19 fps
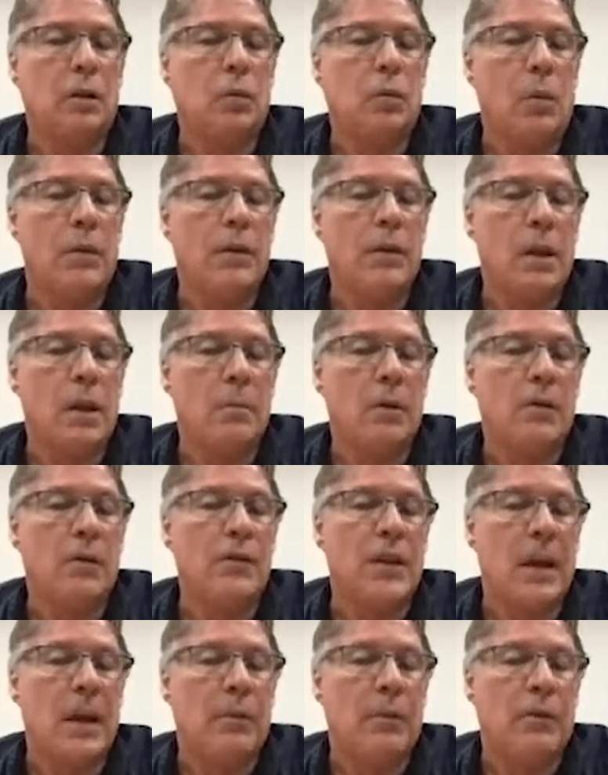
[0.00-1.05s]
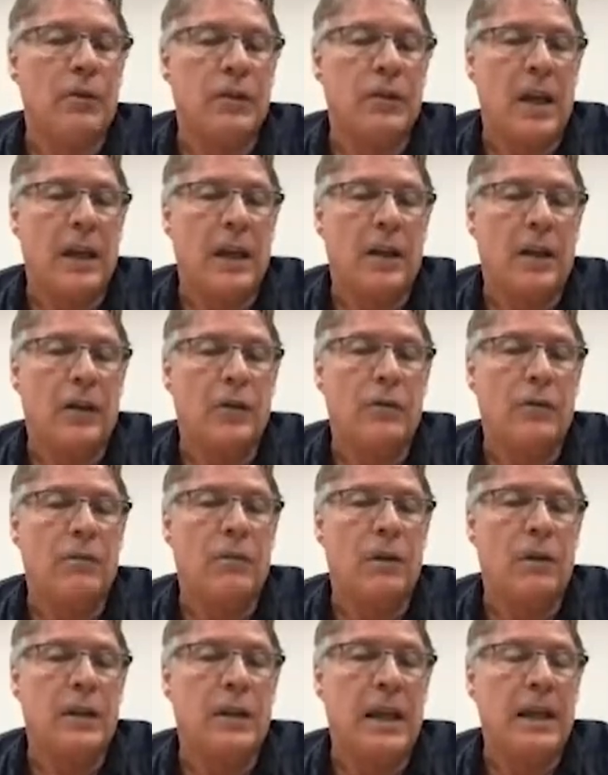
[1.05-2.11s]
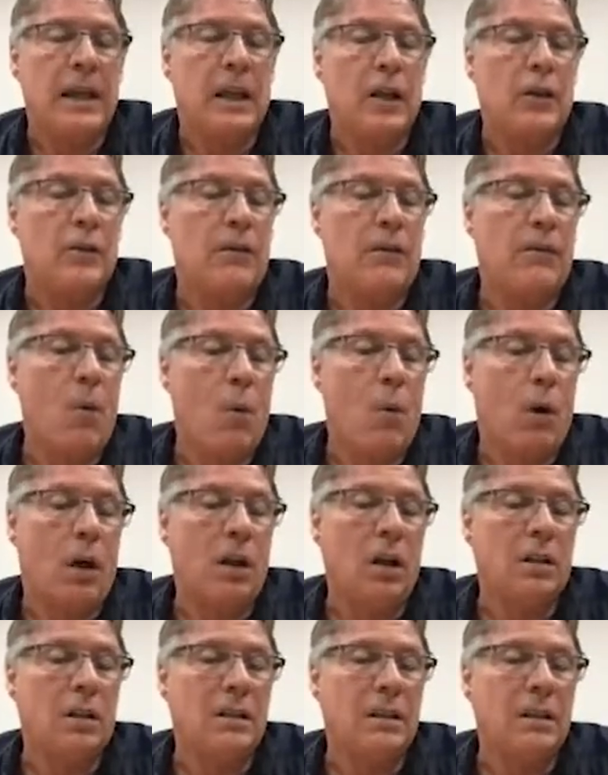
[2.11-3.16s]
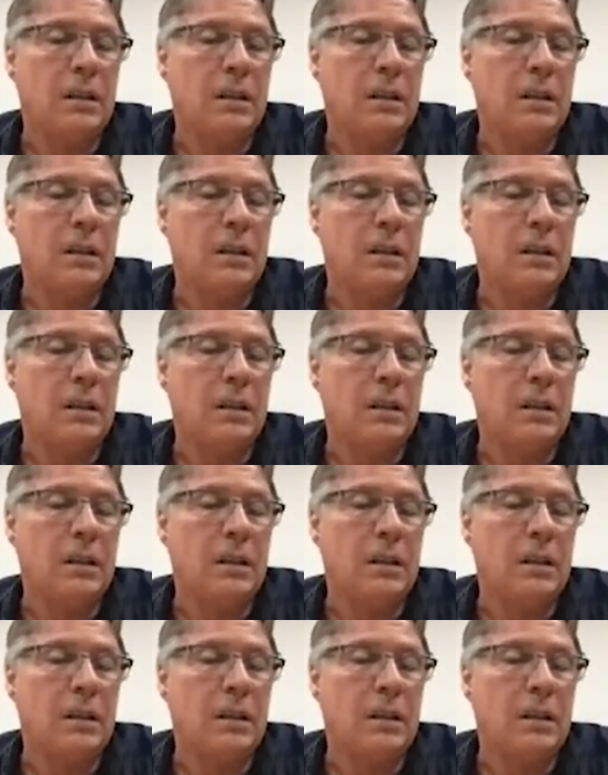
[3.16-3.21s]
when the number of samples taken is 4,